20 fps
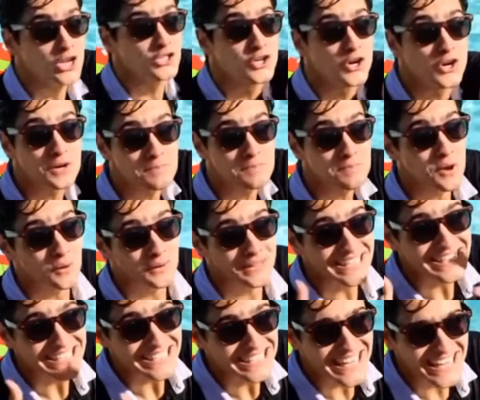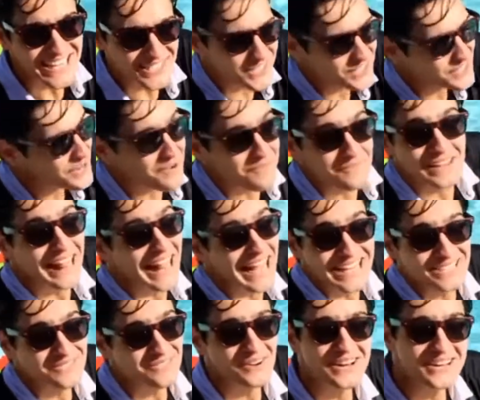Took me only 6 just to
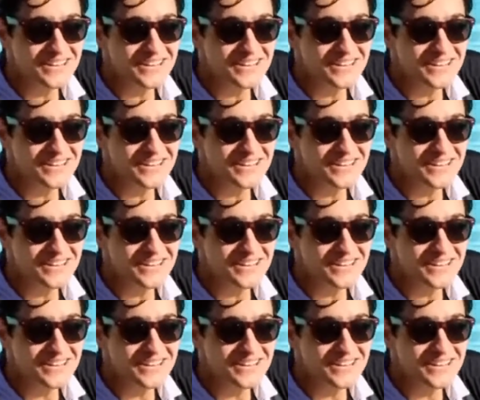realize you're a